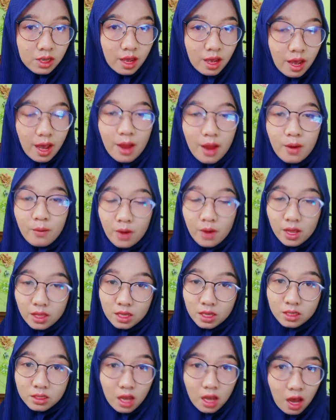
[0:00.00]
and what
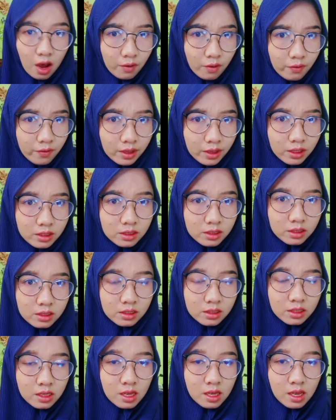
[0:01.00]
is
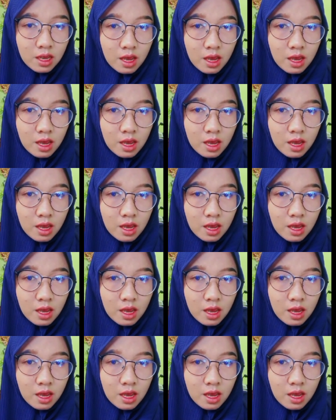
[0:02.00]
affix